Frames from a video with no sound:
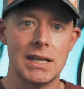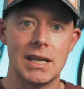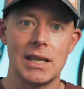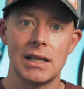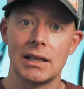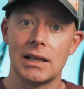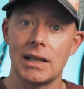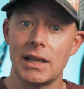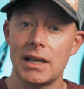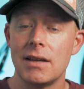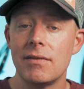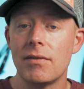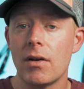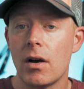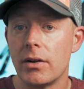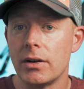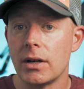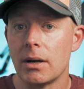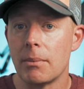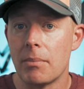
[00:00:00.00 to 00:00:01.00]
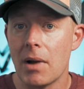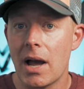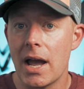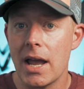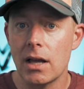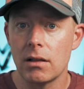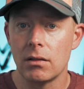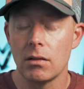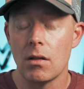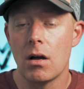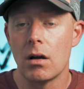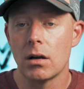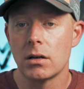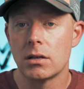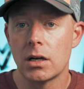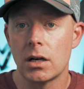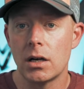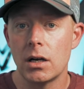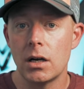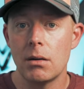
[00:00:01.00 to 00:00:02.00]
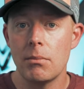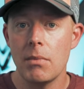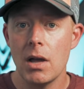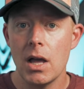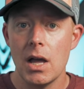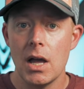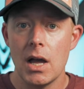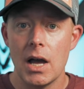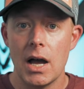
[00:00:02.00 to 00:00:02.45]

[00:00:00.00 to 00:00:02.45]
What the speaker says: can live on your bike long term,